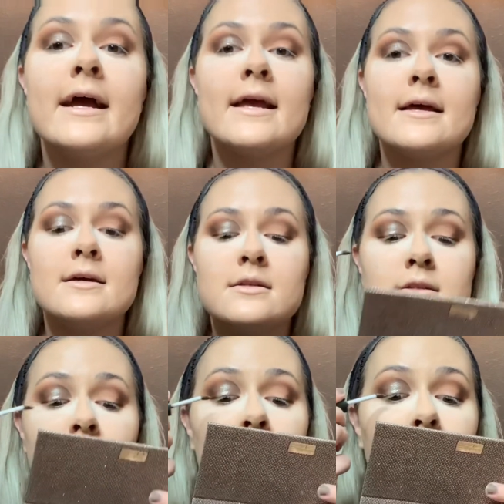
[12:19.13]

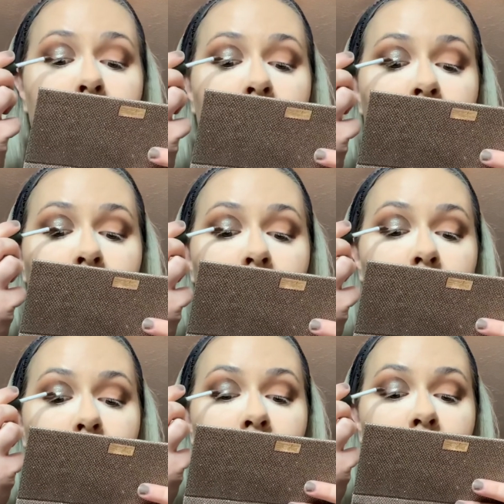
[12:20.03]
And I'm
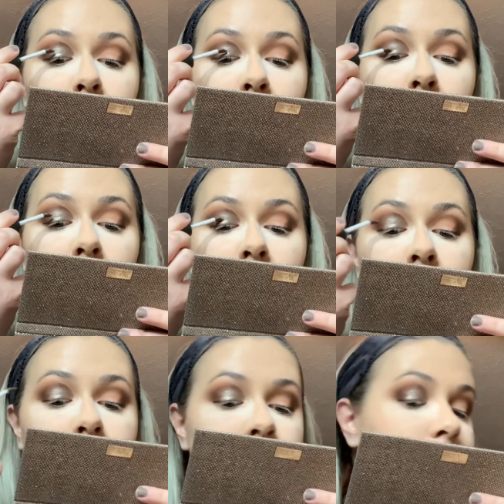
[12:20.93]
gonna bring it
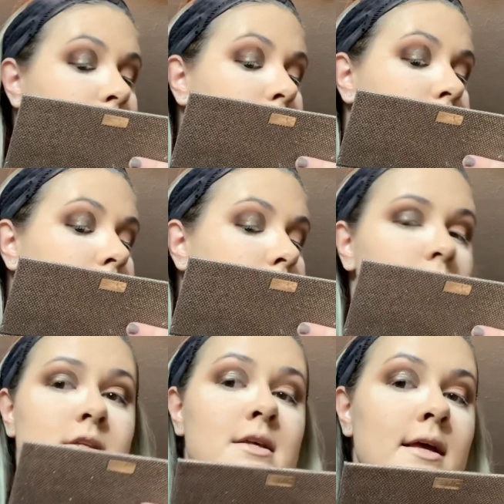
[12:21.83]
about,
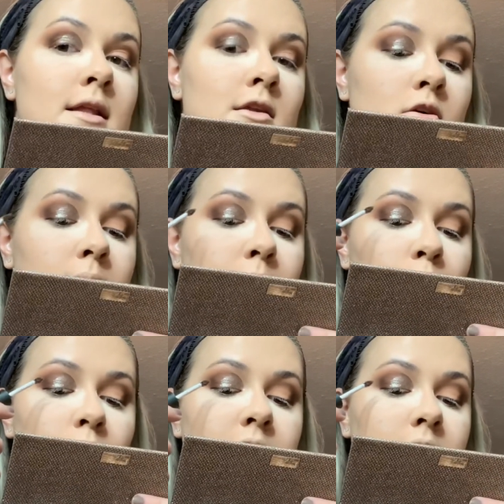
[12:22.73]
it's like a little bit
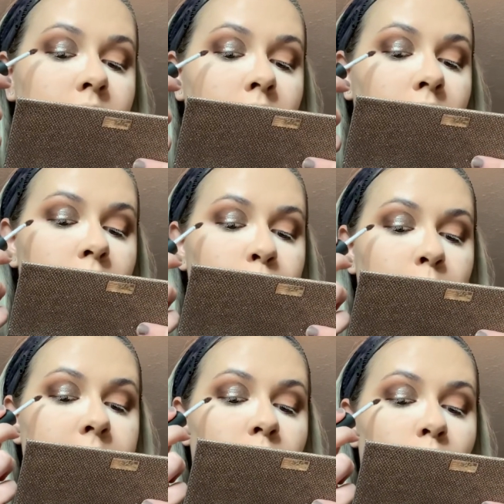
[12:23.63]
more than
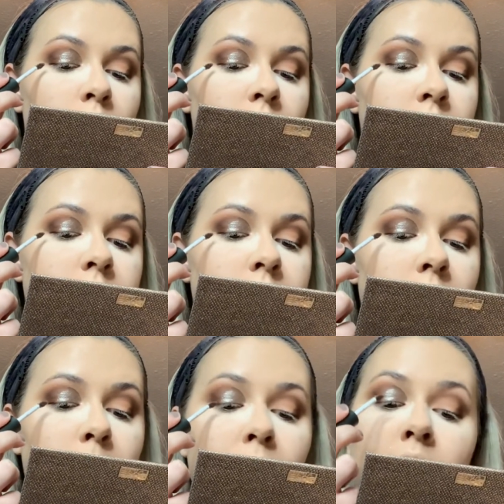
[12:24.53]
3/4,
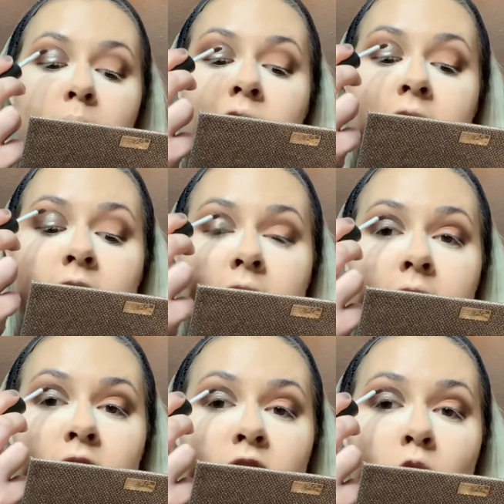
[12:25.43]
but I'm leaving
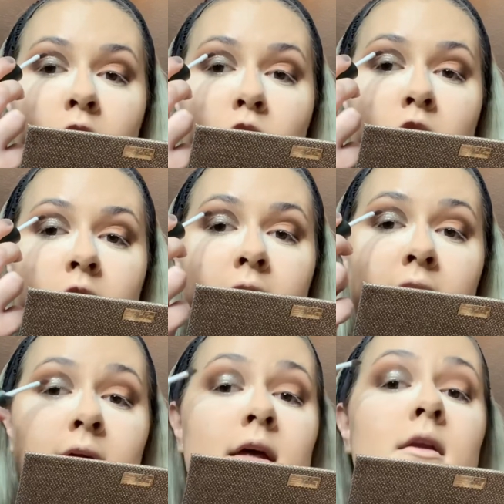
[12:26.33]
it farther
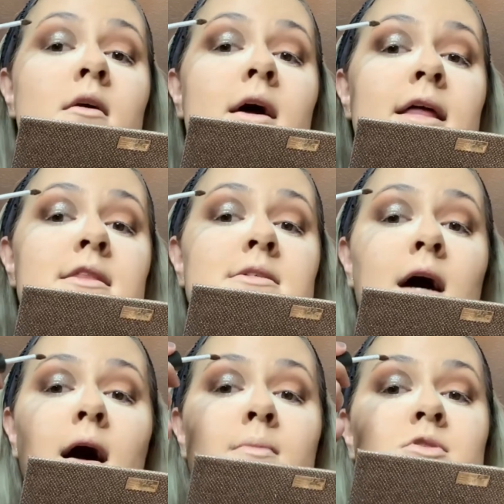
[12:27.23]
in at the
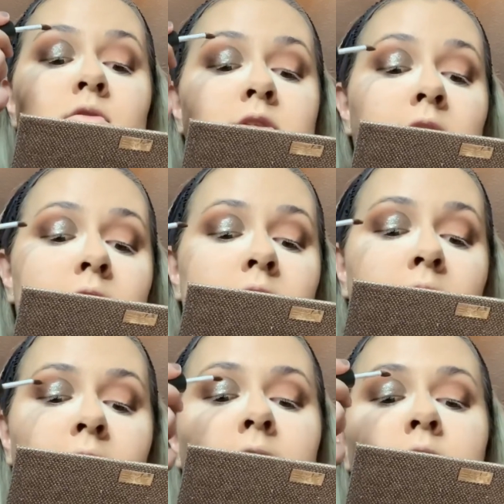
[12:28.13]
top. So it's kind of
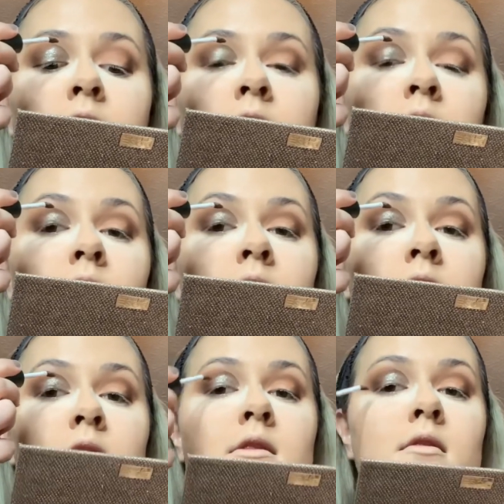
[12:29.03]
like,
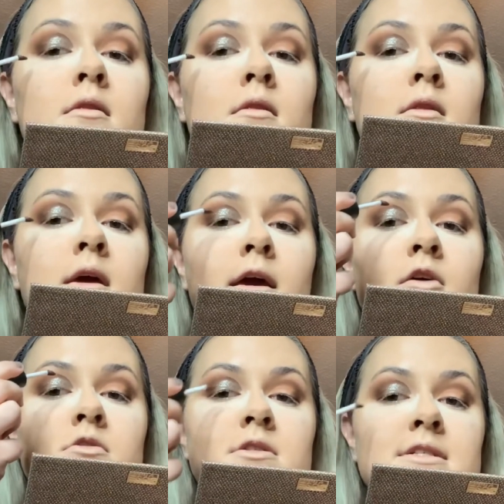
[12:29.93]
it
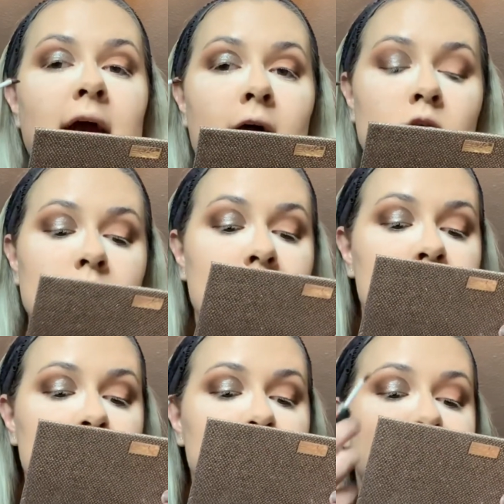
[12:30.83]
goes down like
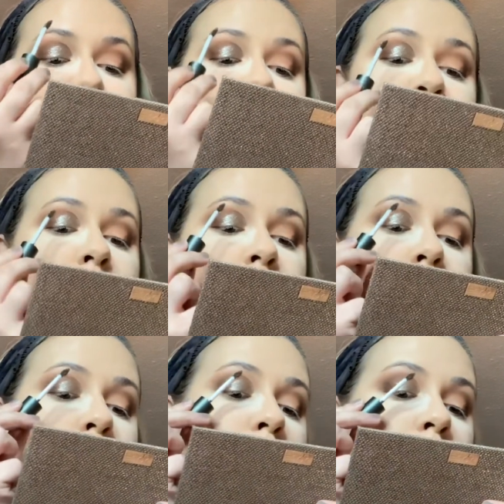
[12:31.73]
a
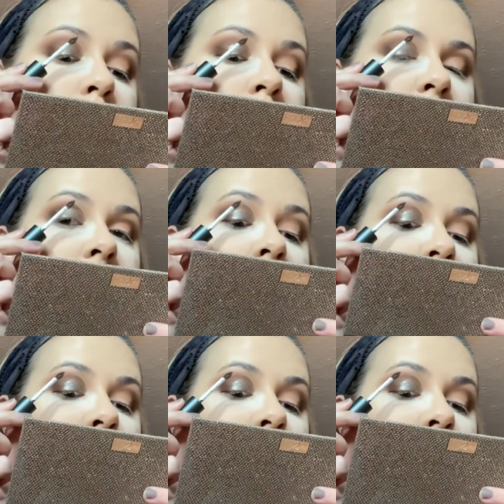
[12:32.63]
little